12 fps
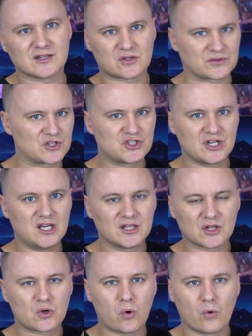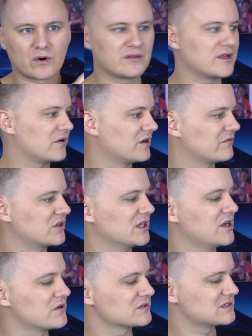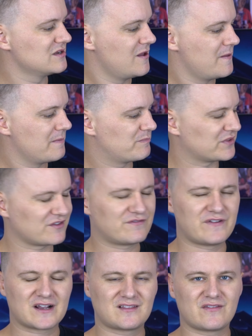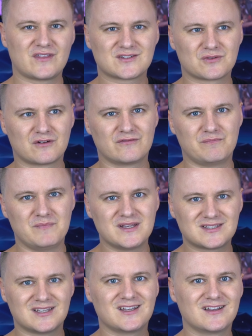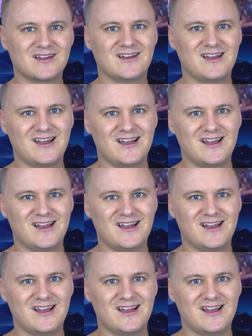and it's got the G in the corner there and everything else, but the fact that they're sort of missing